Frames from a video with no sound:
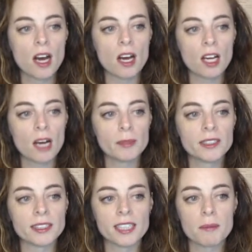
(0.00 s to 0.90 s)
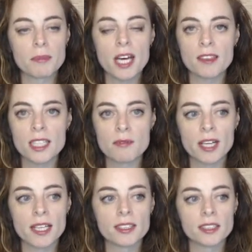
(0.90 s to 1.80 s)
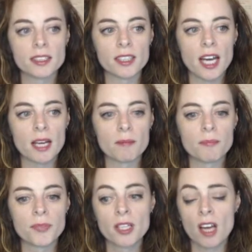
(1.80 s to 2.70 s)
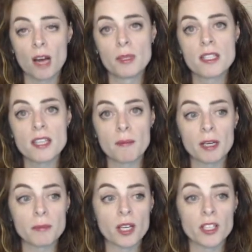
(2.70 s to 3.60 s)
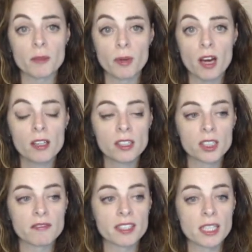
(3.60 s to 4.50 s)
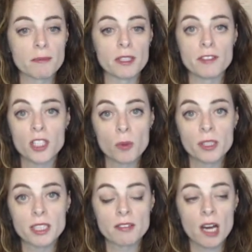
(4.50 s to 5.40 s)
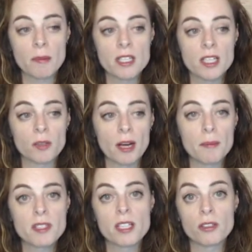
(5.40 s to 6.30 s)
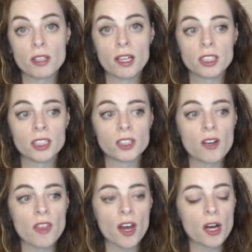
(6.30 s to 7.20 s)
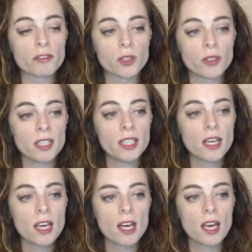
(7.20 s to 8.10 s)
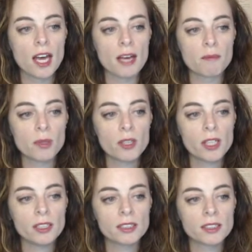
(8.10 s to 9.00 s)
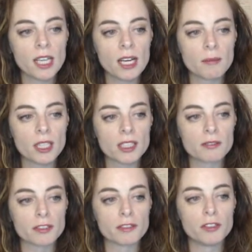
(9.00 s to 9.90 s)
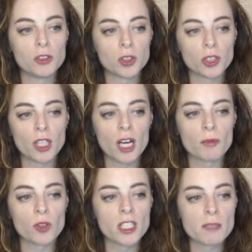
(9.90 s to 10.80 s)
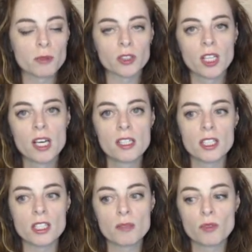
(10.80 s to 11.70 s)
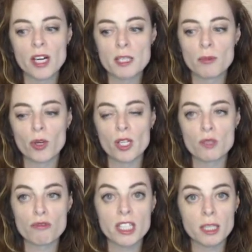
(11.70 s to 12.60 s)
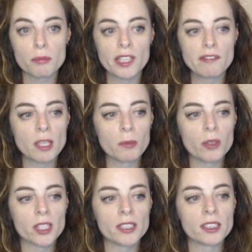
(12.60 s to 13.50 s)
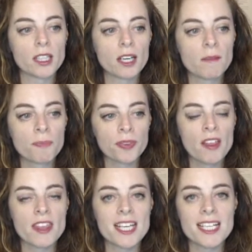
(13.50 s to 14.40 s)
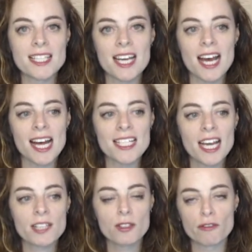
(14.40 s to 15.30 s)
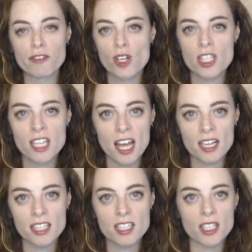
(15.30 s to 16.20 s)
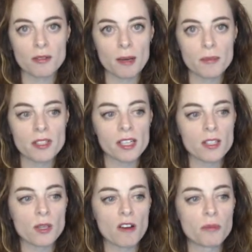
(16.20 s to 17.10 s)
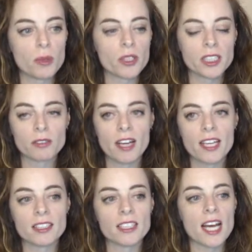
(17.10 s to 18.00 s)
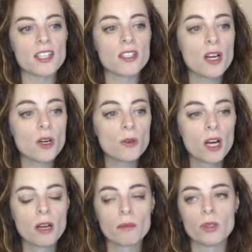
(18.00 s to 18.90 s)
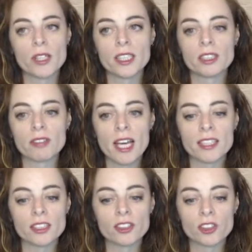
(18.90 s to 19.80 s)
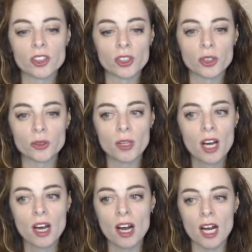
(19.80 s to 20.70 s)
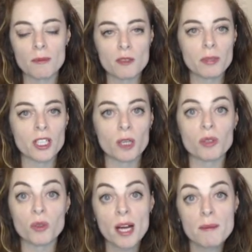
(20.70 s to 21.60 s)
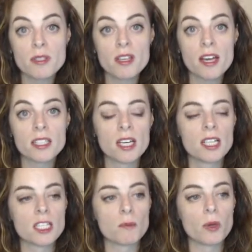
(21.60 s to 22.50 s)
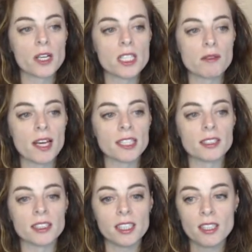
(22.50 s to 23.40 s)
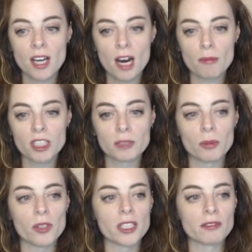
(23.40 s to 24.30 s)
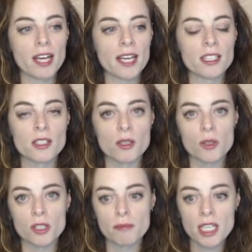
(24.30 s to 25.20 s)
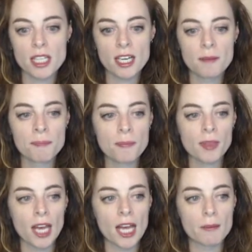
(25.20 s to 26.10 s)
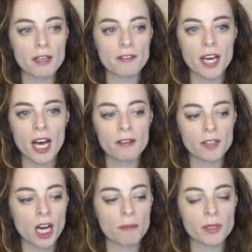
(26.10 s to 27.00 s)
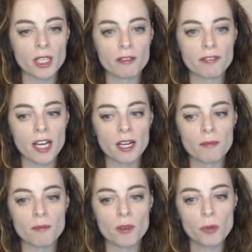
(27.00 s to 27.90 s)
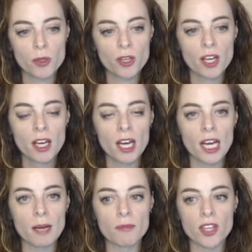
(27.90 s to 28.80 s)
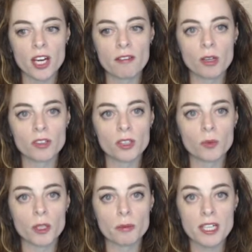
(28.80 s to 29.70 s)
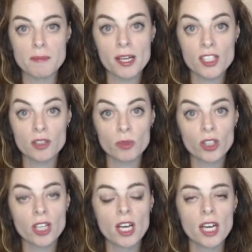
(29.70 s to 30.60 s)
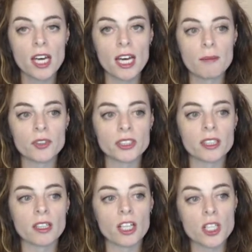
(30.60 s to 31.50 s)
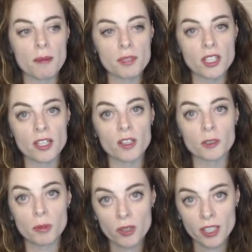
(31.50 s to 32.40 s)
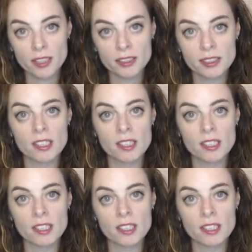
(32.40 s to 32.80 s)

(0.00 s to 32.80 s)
Comments, I skipped that. That's related to comments that might be on your blog. So for example, if you don't want to have comments on your website, you can actually turn that off totally. Plugins, that's for a future course, but just summarize plugins really briefly. Plugins are things that add extra functionality to your website. So you have plugins related to SEO, plugins related to speeding up your website, it's plugins related to e-commerce, plugins related to social media. If you have a copy of the book that I wrote, the WordPress Master Book, there's a chapter there called plugins.